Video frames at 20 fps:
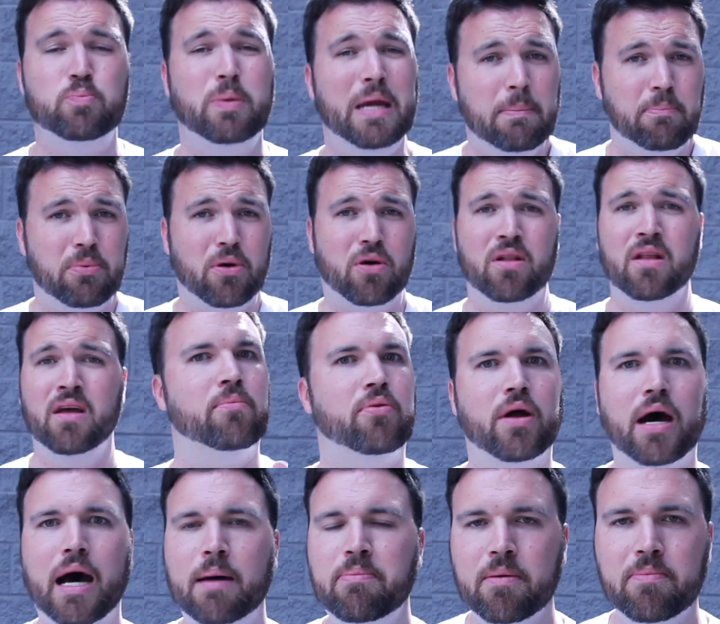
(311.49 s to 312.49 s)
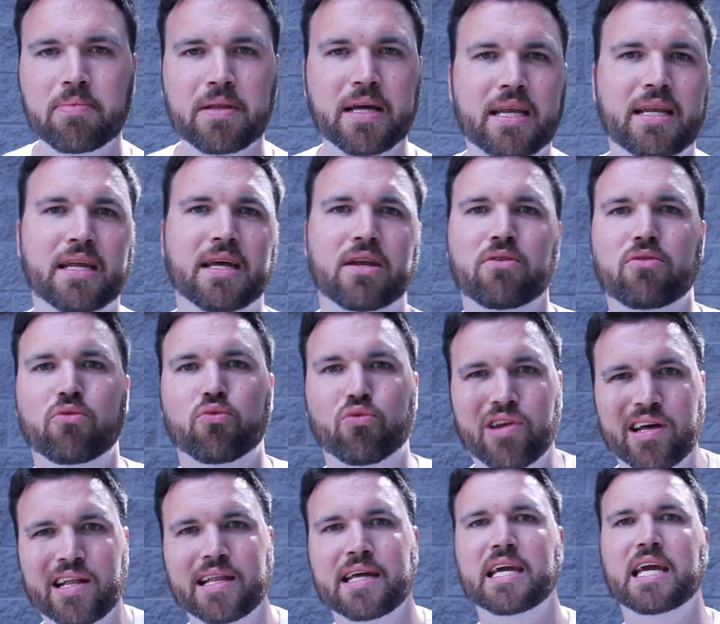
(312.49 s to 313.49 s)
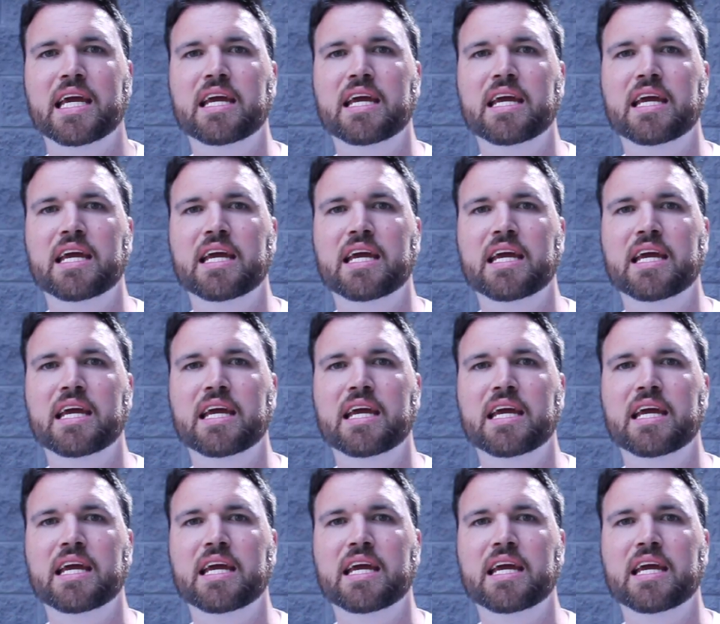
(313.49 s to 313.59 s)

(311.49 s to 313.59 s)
People probably didn't really